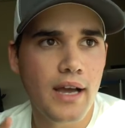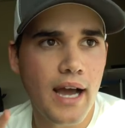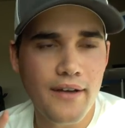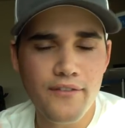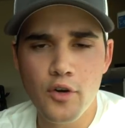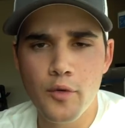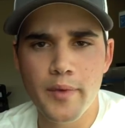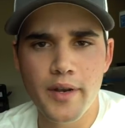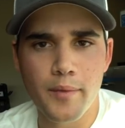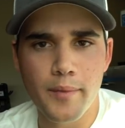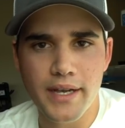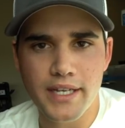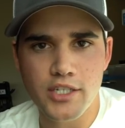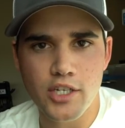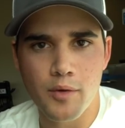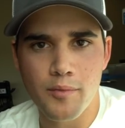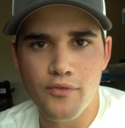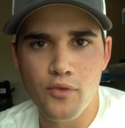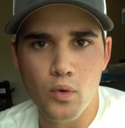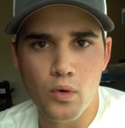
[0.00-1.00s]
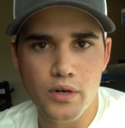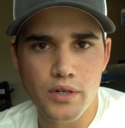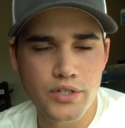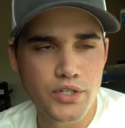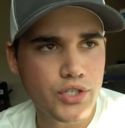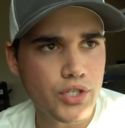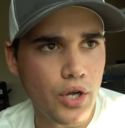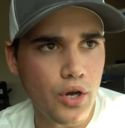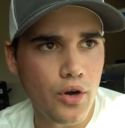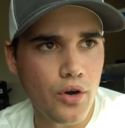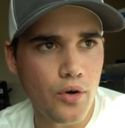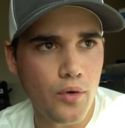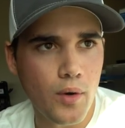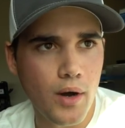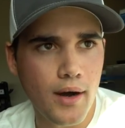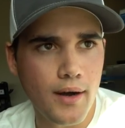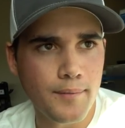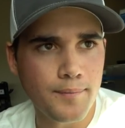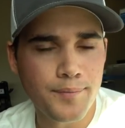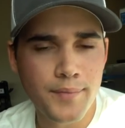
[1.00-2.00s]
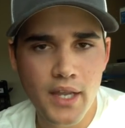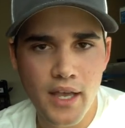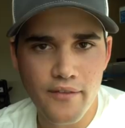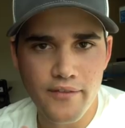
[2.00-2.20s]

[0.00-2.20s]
I've never been to Mexico before, so um,